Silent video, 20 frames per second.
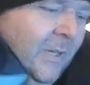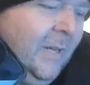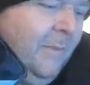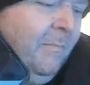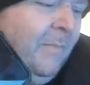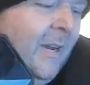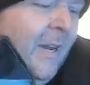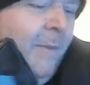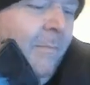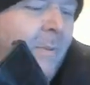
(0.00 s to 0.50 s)

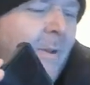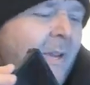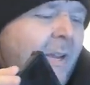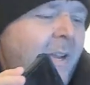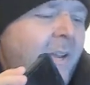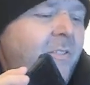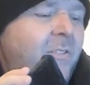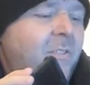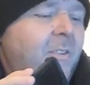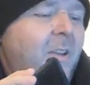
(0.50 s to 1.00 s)

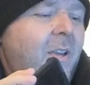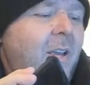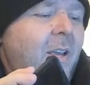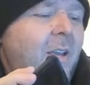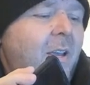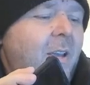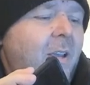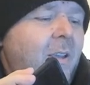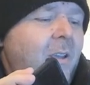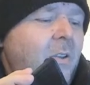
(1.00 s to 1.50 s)
bypassed
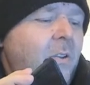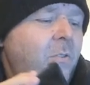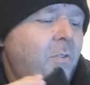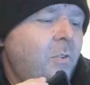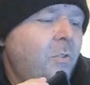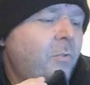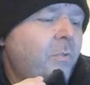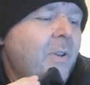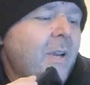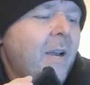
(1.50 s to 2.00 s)
you,
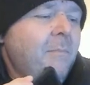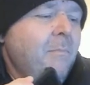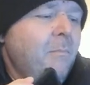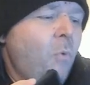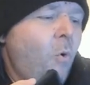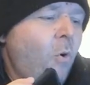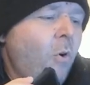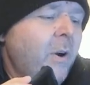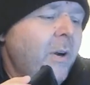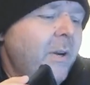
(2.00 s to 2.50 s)
you've got
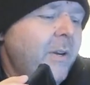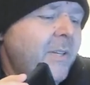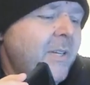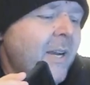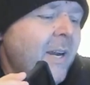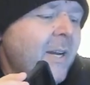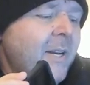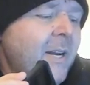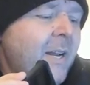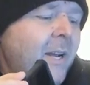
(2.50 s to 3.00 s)
more
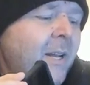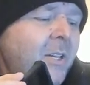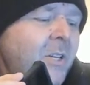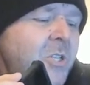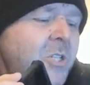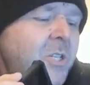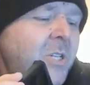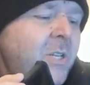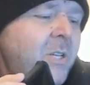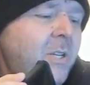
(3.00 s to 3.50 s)

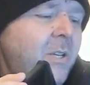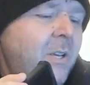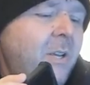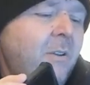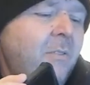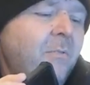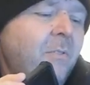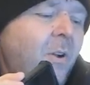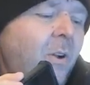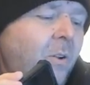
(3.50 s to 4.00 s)
technology
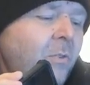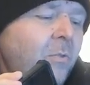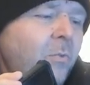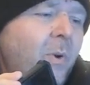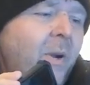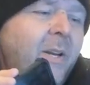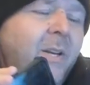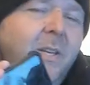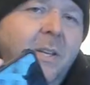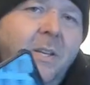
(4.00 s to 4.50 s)
involved
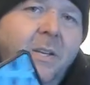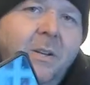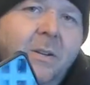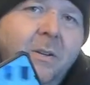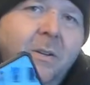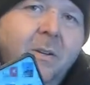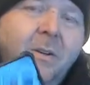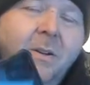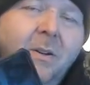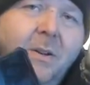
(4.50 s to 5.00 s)
right
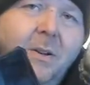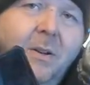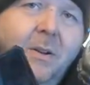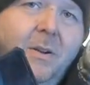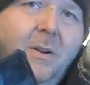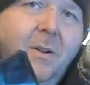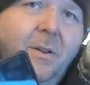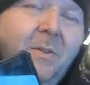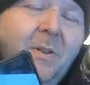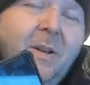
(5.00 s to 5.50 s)
here
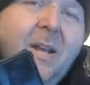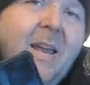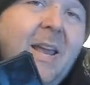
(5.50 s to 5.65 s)
than I